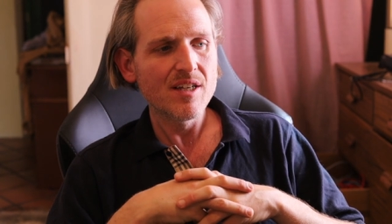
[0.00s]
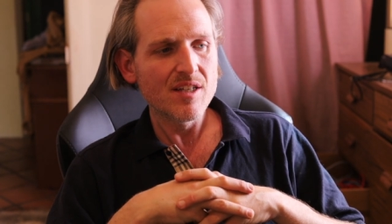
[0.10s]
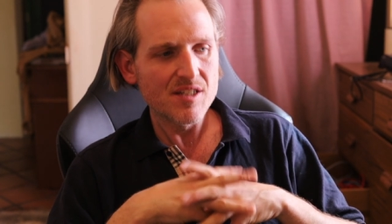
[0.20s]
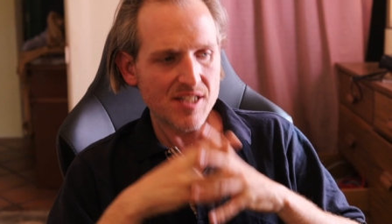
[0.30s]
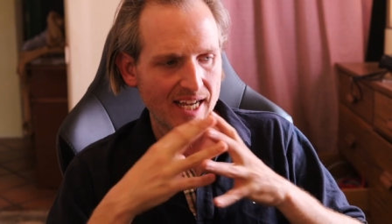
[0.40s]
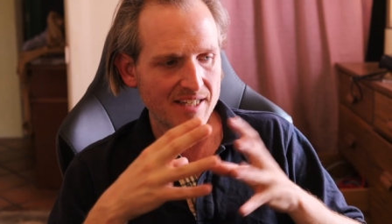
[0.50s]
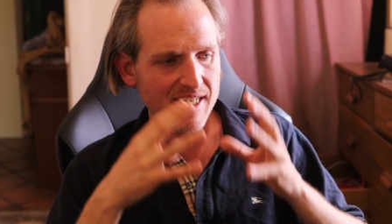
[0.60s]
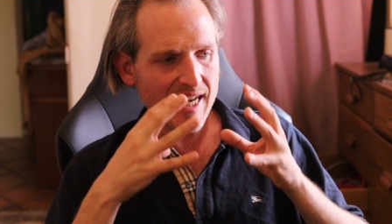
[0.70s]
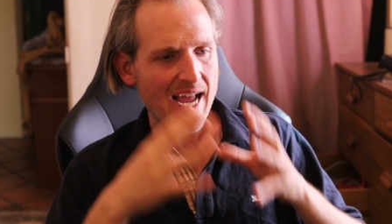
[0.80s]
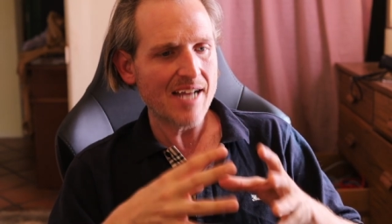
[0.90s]

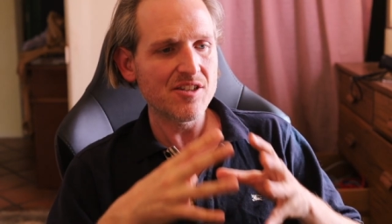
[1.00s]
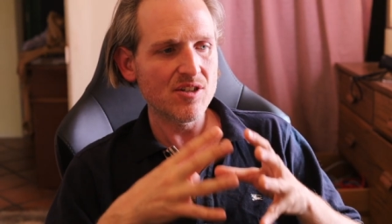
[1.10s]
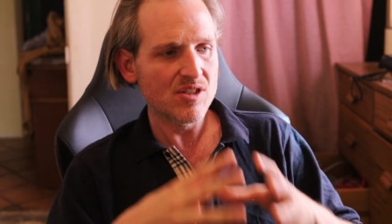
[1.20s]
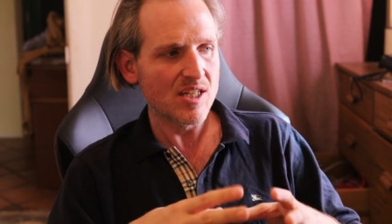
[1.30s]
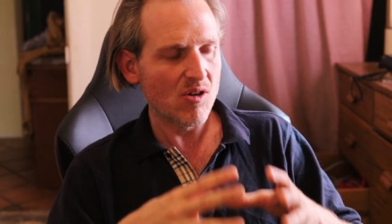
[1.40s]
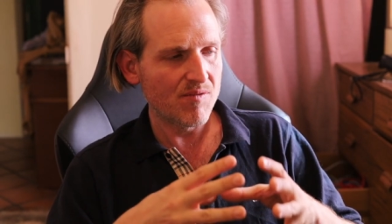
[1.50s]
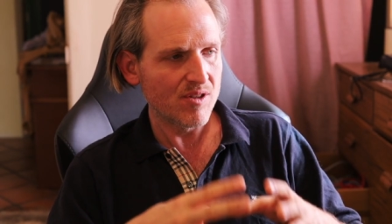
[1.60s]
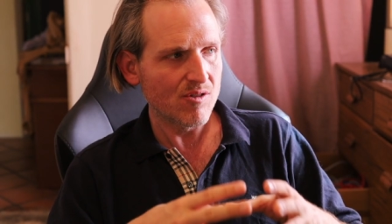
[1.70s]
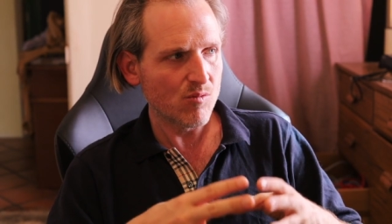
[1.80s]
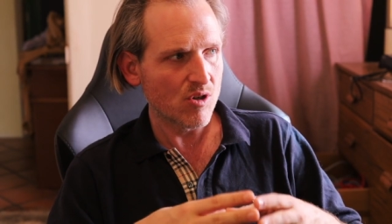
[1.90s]
Standing as yourself in
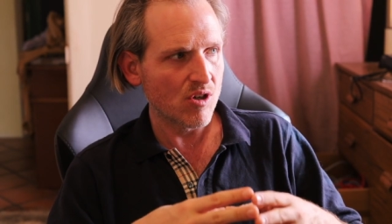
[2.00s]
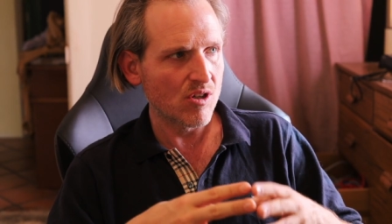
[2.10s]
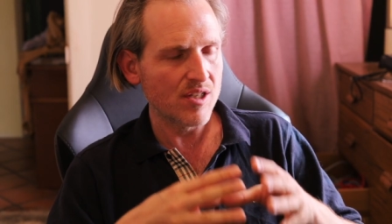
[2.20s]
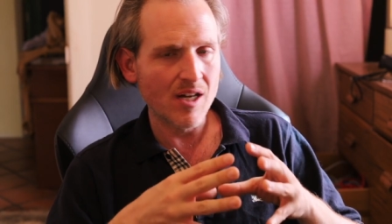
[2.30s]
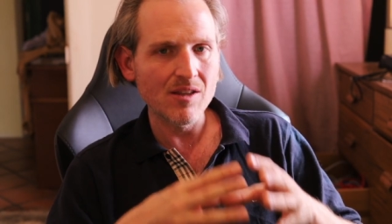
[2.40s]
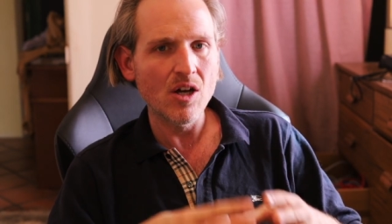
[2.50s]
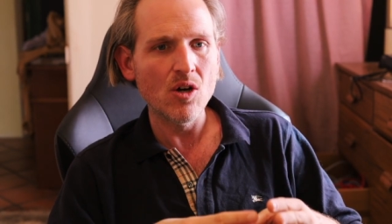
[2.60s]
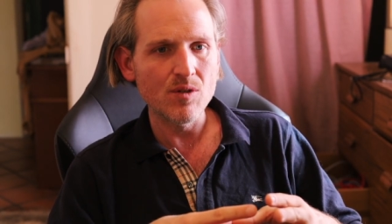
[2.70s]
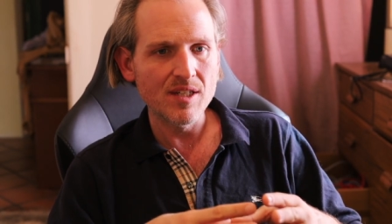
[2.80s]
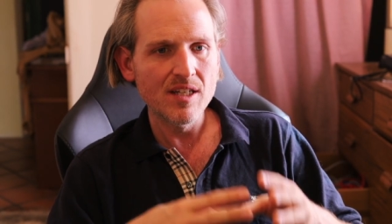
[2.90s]
the world
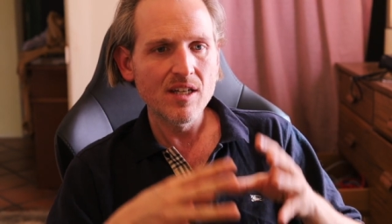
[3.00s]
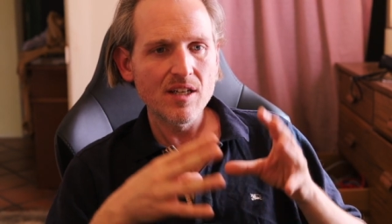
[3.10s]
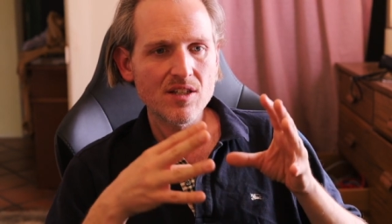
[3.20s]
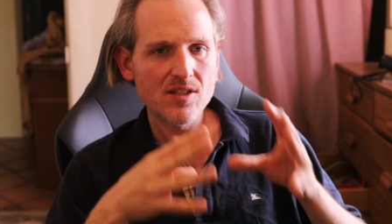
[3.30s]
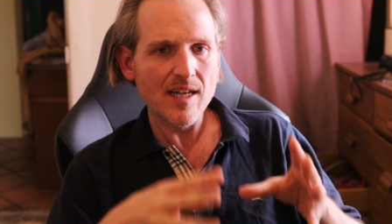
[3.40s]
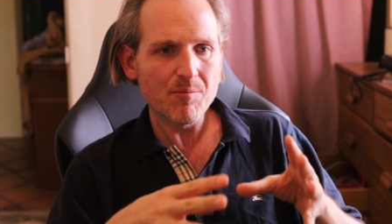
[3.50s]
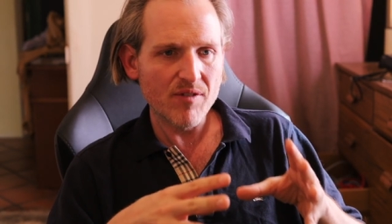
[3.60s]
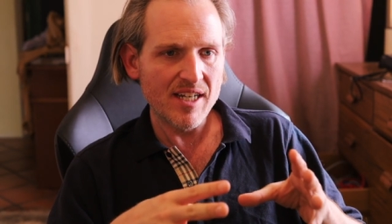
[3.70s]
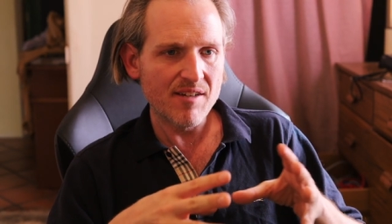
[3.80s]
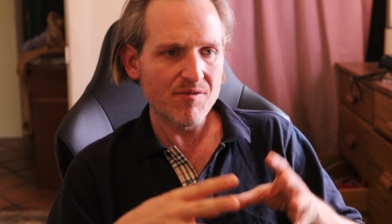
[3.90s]
alone,
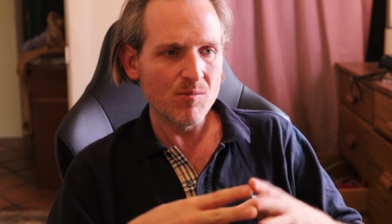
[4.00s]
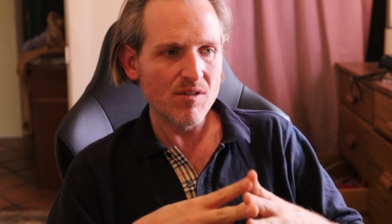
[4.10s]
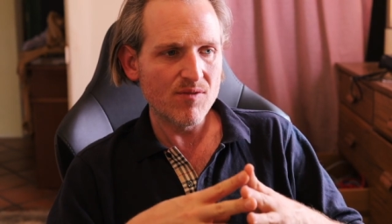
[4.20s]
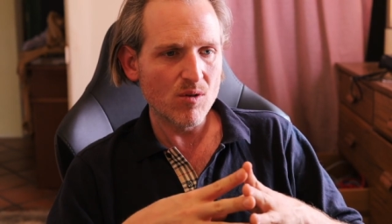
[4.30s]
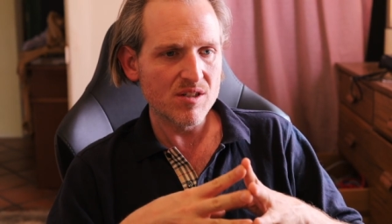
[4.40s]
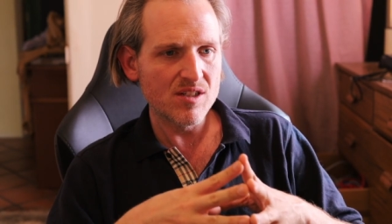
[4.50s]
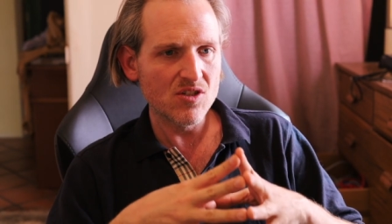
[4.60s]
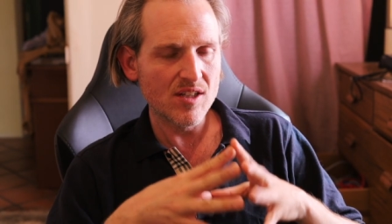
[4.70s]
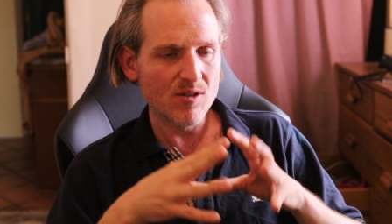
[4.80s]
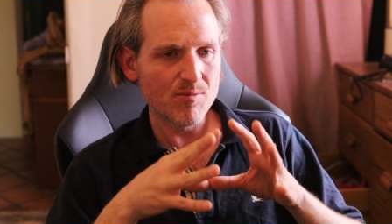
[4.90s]
separated from the forces
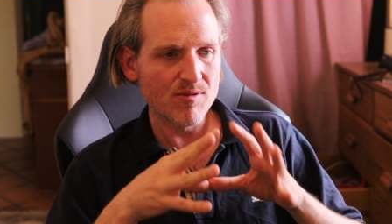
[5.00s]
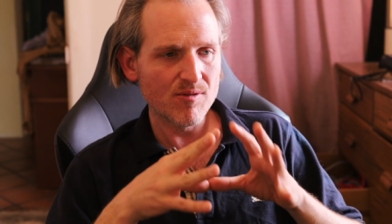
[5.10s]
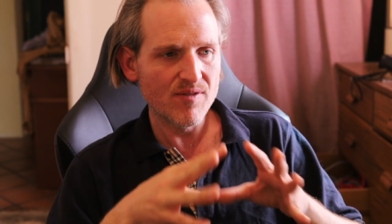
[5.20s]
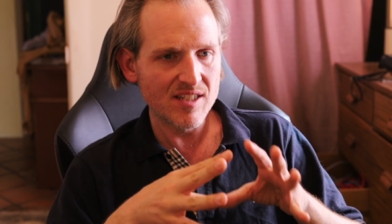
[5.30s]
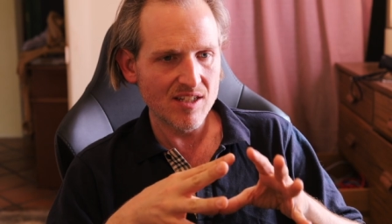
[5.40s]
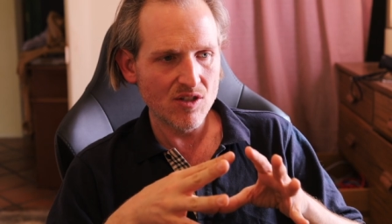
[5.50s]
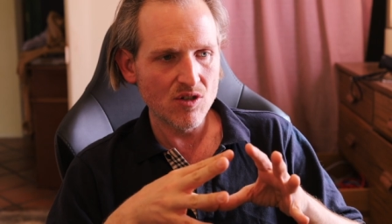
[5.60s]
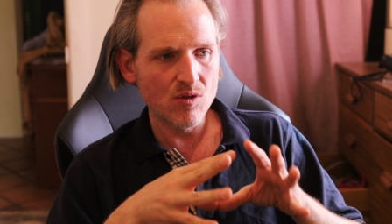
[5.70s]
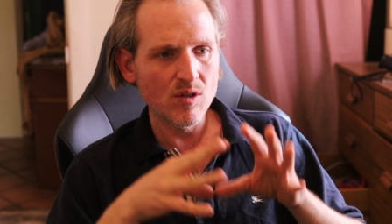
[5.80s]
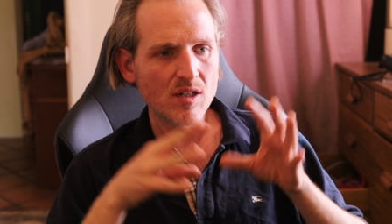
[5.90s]
that are preventing
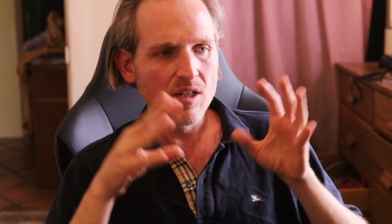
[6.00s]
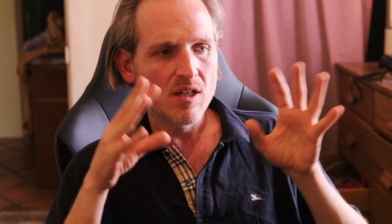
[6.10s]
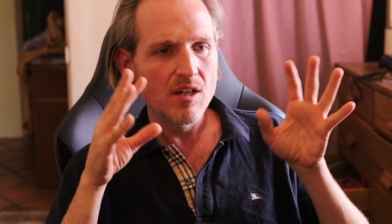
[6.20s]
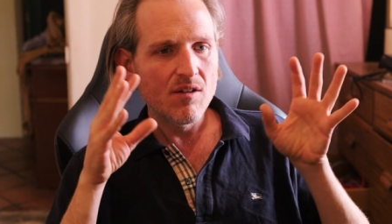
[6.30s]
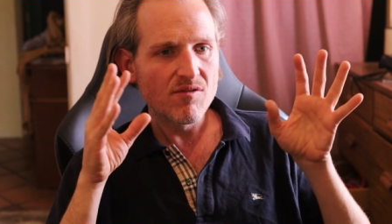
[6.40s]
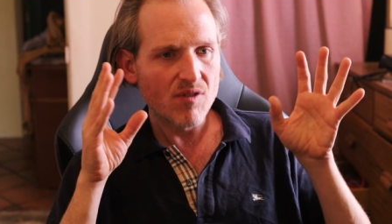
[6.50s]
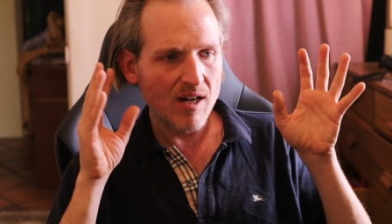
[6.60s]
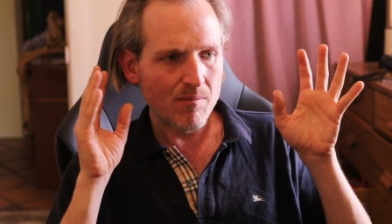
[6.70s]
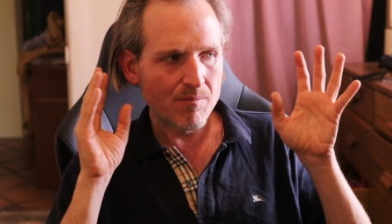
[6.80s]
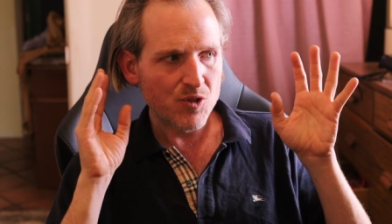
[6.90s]
you
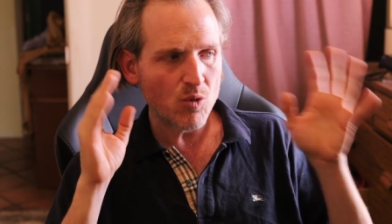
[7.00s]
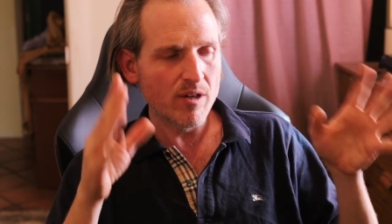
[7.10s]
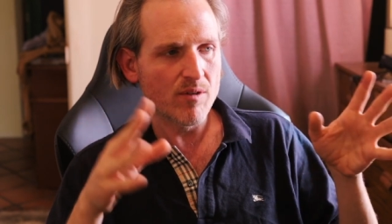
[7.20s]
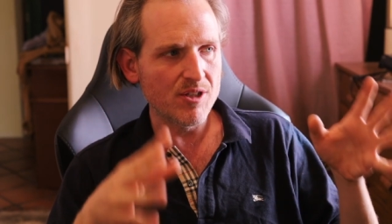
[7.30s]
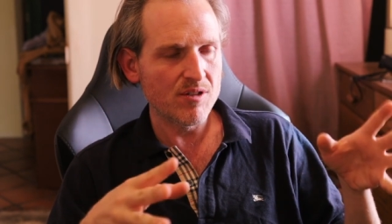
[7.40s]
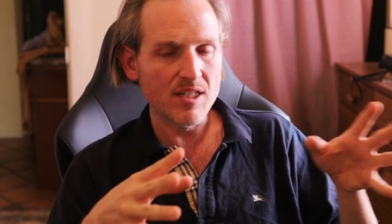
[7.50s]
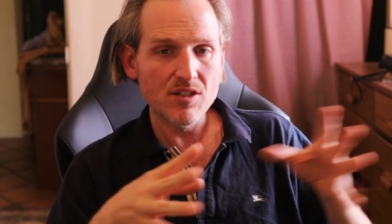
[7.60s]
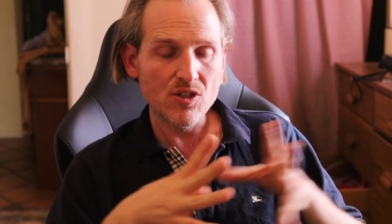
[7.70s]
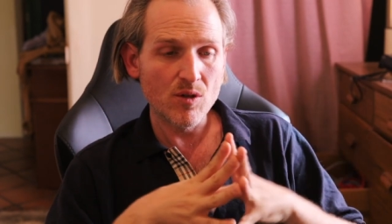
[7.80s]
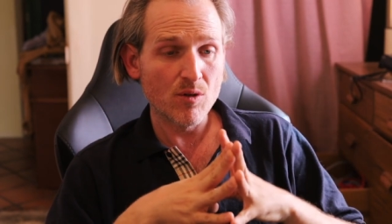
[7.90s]
from doing what you need to
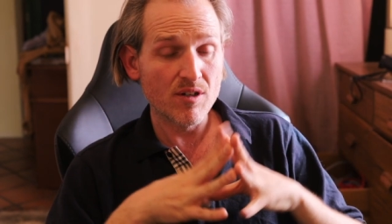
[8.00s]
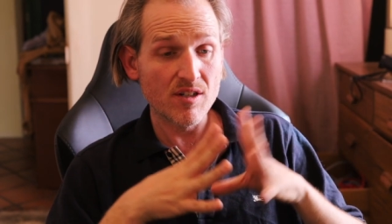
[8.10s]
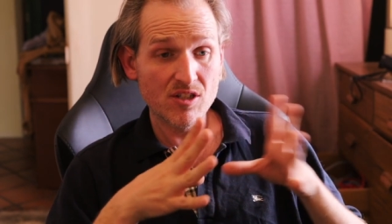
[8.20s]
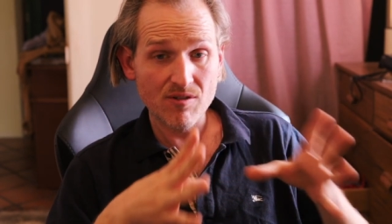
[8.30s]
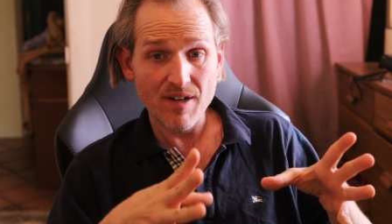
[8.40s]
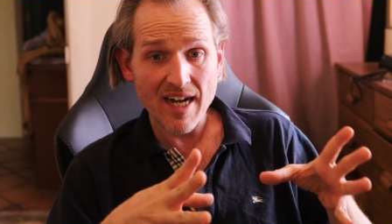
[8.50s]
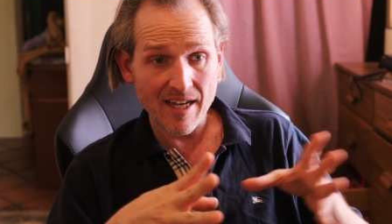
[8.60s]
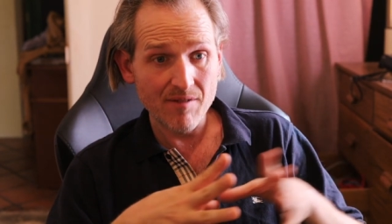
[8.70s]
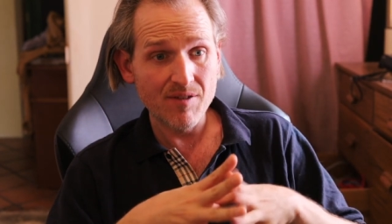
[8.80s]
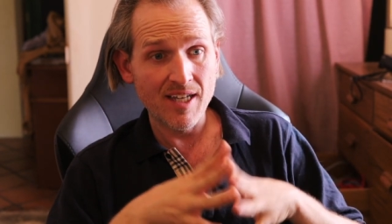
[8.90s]
do in order to
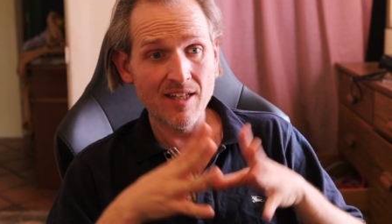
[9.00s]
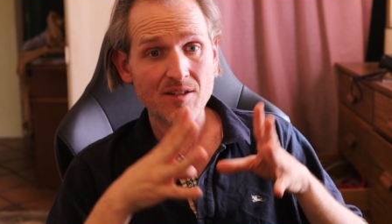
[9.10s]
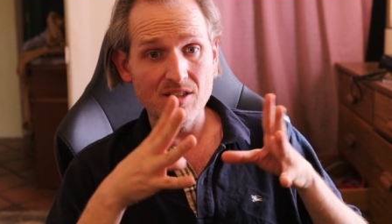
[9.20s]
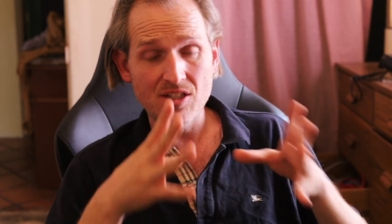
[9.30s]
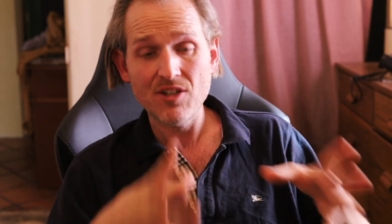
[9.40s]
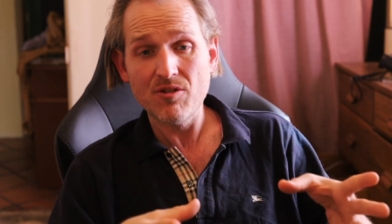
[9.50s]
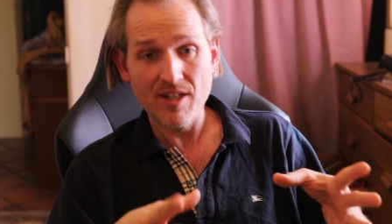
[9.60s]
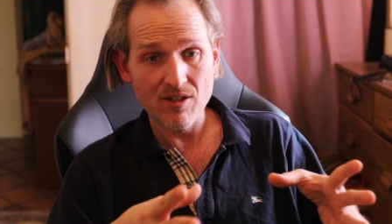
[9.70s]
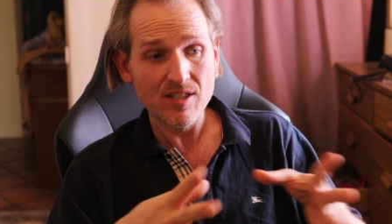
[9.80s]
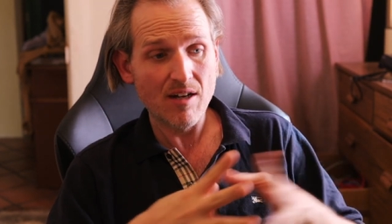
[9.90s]
survive and centering
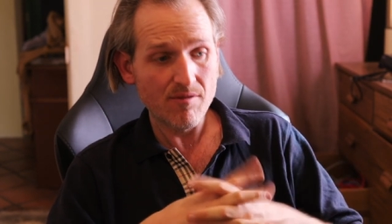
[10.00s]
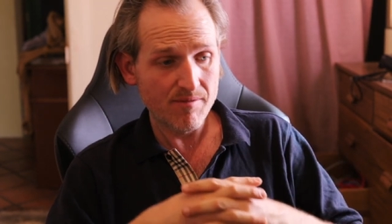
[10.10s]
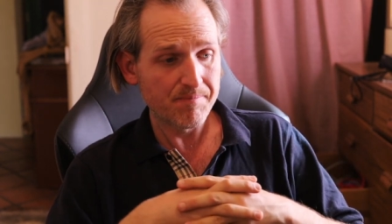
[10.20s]
yourself.